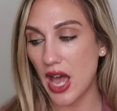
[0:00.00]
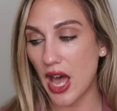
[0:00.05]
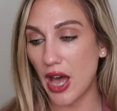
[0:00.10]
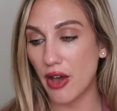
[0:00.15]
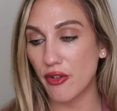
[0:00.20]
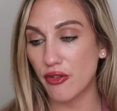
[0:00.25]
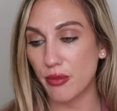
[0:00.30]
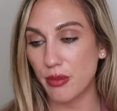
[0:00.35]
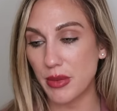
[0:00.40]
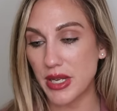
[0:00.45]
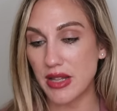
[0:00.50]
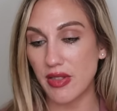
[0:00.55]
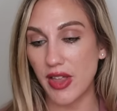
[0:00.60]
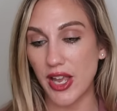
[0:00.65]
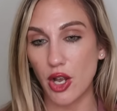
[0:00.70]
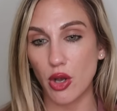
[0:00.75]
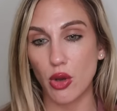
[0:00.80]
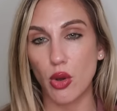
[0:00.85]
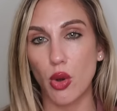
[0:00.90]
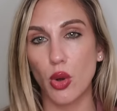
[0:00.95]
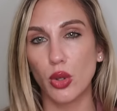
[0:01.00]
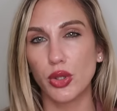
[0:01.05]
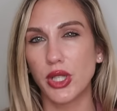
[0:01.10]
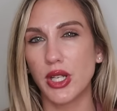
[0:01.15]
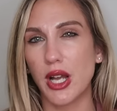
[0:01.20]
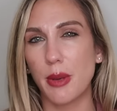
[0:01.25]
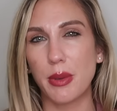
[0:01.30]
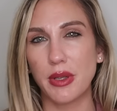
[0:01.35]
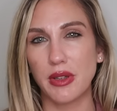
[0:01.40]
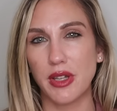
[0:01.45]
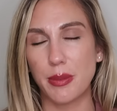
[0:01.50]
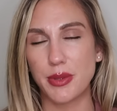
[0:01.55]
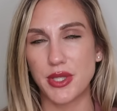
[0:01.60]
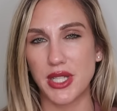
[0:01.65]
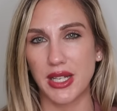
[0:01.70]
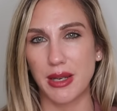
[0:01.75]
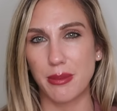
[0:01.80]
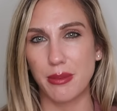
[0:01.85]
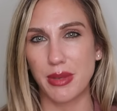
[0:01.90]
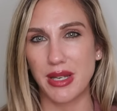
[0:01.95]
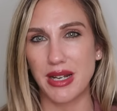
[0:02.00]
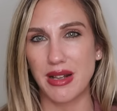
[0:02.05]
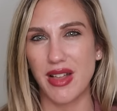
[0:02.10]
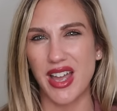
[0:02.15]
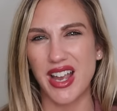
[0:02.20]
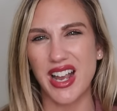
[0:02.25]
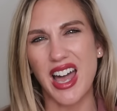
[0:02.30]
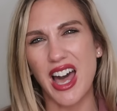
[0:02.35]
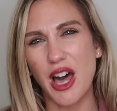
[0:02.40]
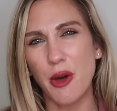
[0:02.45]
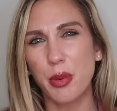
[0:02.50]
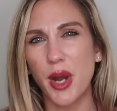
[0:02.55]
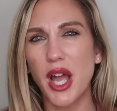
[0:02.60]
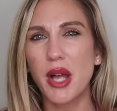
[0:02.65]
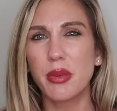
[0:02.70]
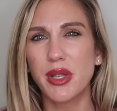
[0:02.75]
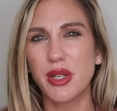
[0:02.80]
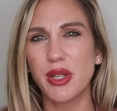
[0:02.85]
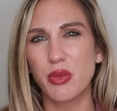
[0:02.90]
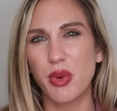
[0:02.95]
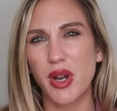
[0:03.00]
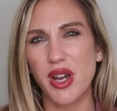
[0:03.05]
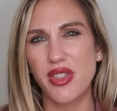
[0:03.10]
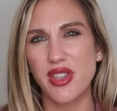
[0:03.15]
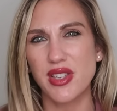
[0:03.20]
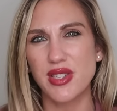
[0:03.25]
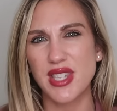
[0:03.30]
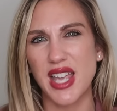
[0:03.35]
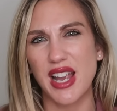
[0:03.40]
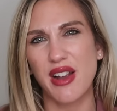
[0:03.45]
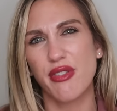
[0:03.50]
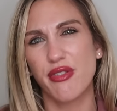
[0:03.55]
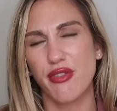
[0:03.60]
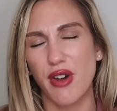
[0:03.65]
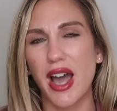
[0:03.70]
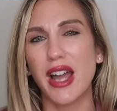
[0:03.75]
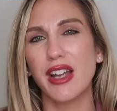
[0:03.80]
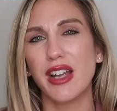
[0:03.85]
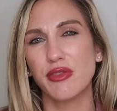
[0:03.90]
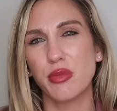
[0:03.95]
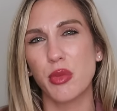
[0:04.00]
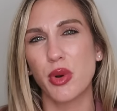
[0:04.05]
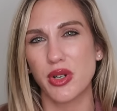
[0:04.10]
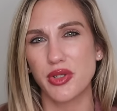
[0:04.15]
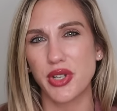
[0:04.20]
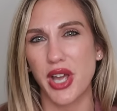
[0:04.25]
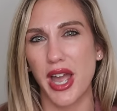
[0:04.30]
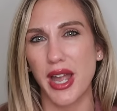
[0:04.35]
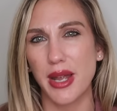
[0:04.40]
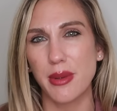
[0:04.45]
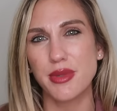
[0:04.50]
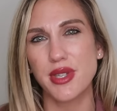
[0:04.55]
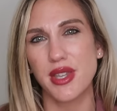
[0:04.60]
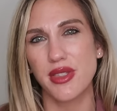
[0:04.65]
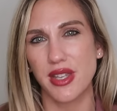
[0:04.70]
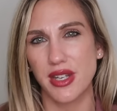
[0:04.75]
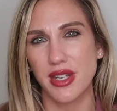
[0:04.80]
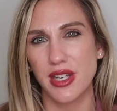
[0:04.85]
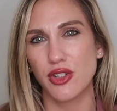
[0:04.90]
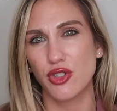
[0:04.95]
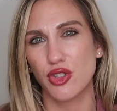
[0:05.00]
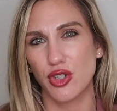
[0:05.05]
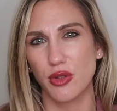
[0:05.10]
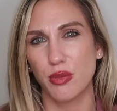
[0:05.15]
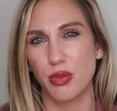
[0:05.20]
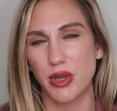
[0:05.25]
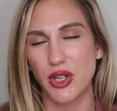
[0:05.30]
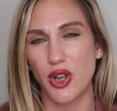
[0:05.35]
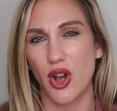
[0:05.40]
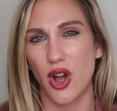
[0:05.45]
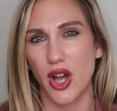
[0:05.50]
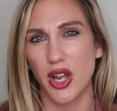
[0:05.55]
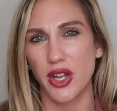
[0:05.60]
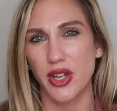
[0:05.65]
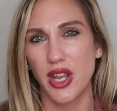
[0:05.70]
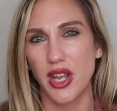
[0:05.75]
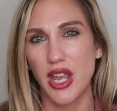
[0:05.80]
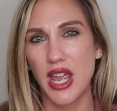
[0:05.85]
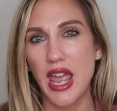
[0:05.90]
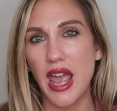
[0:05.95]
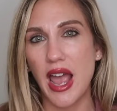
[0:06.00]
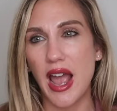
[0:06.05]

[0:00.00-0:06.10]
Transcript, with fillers: of me like holding up a lipstick and being like, I'll probably wear this like 5 more times and then it should be gone.